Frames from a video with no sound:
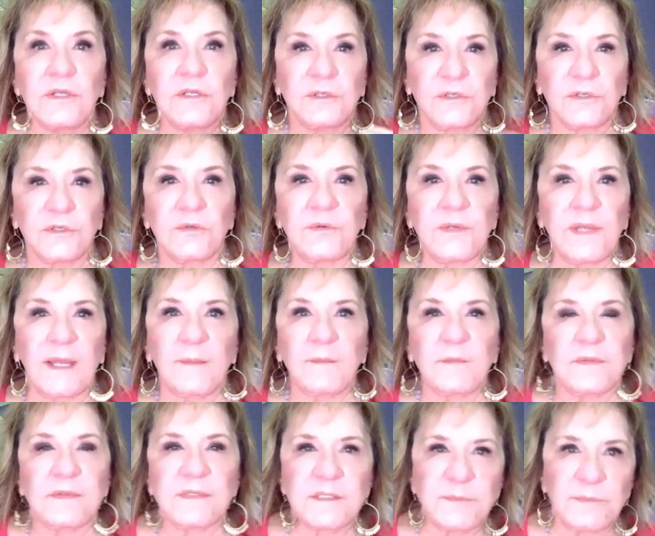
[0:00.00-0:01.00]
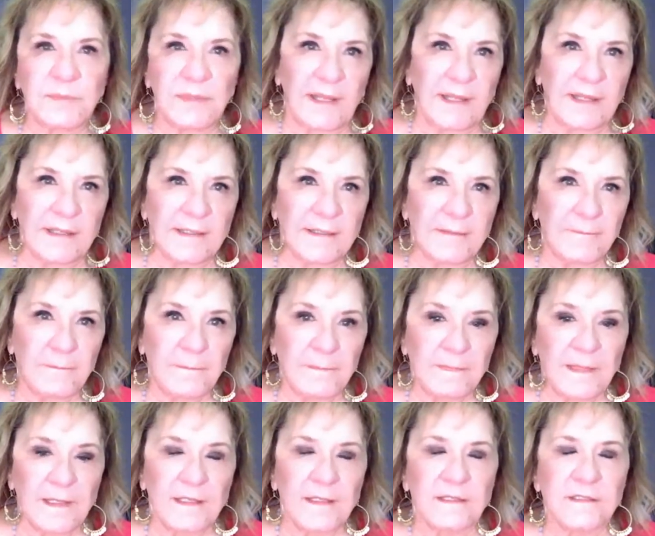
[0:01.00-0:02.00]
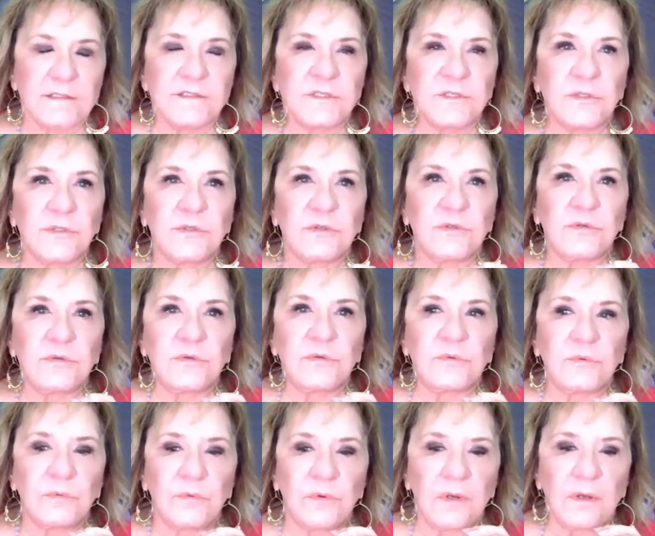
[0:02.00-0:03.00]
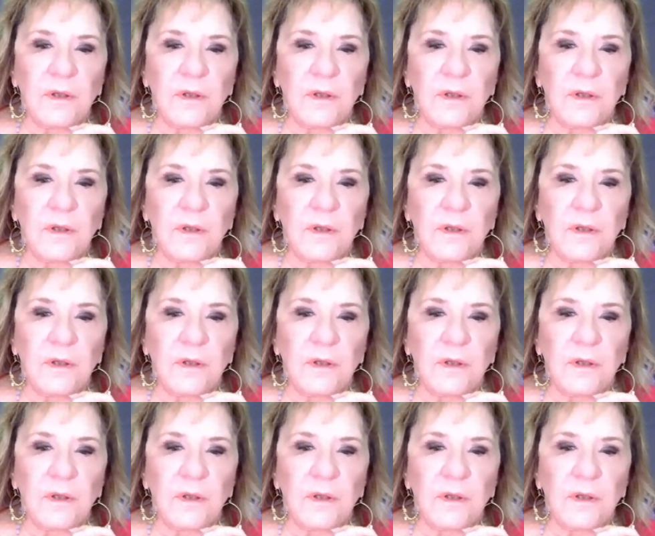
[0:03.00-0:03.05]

You came to this planet to